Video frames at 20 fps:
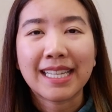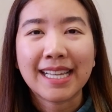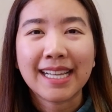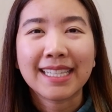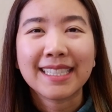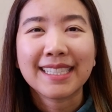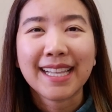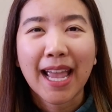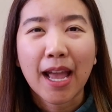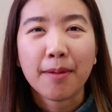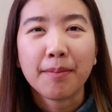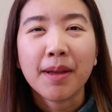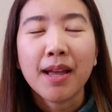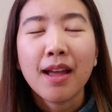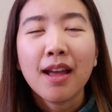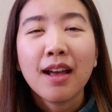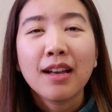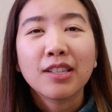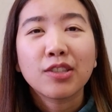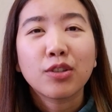exam.
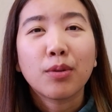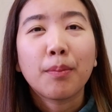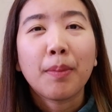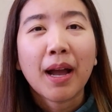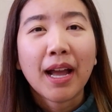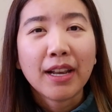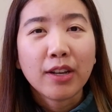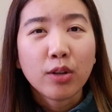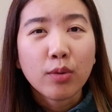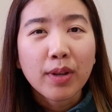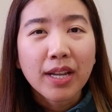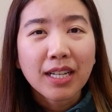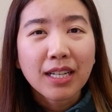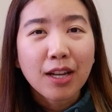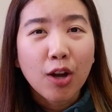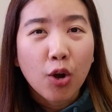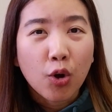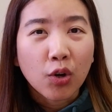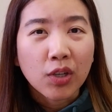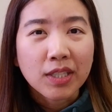So by doing the
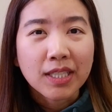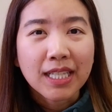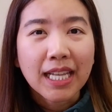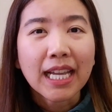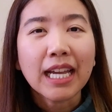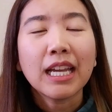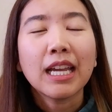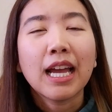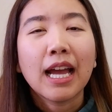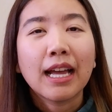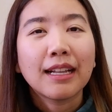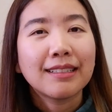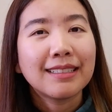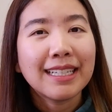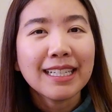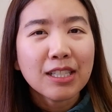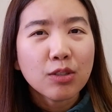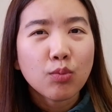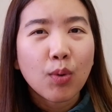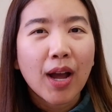OSCE,
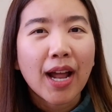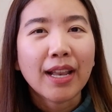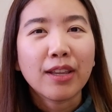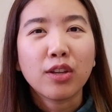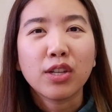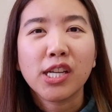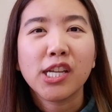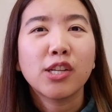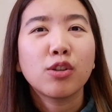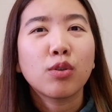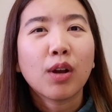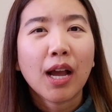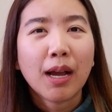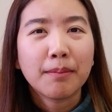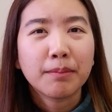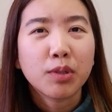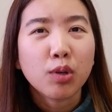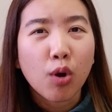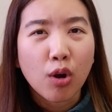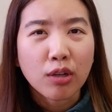this one you need to come
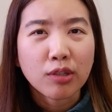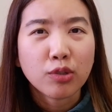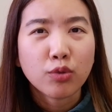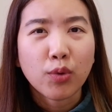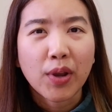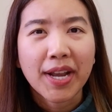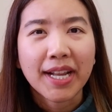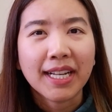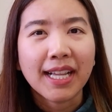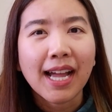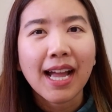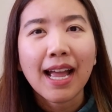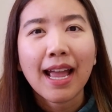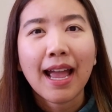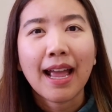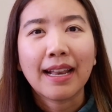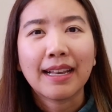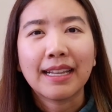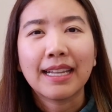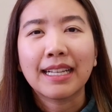to Australia
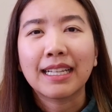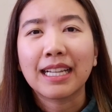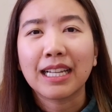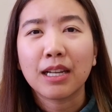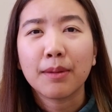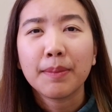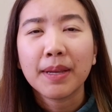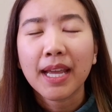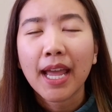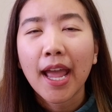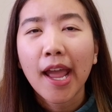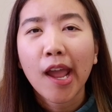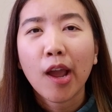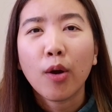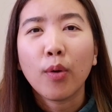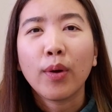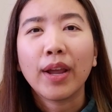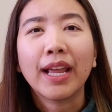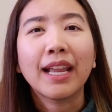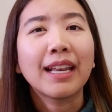and it's gonna be
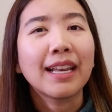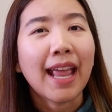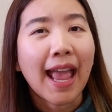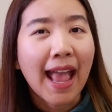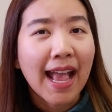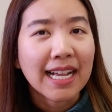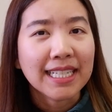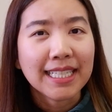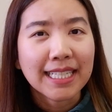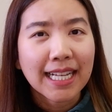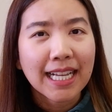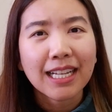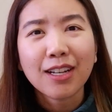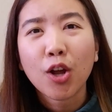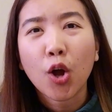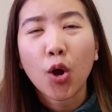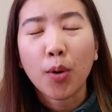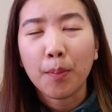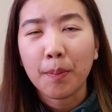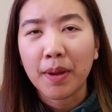held in Adelaide
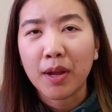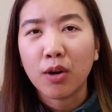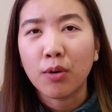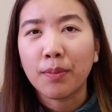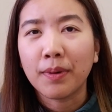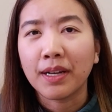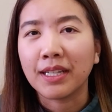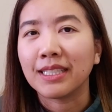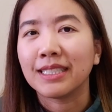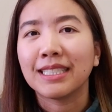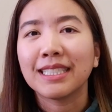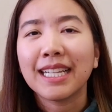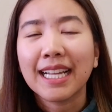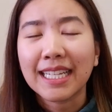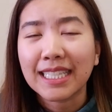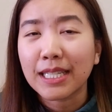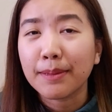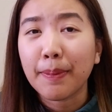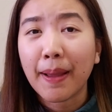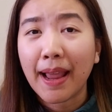or Melbourne. It
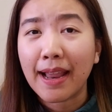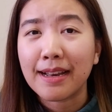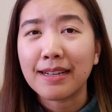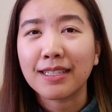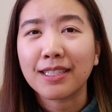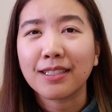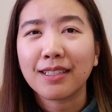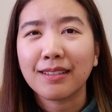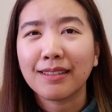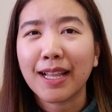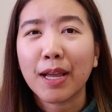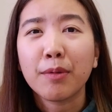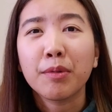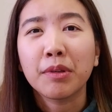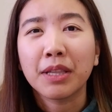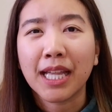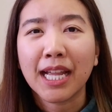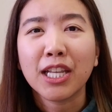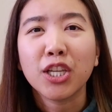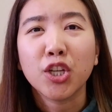depends, they will
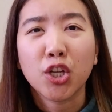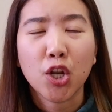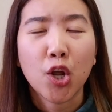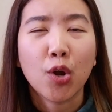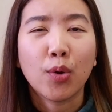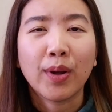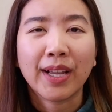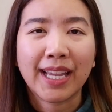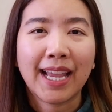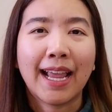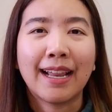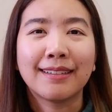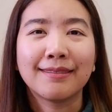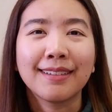let you know again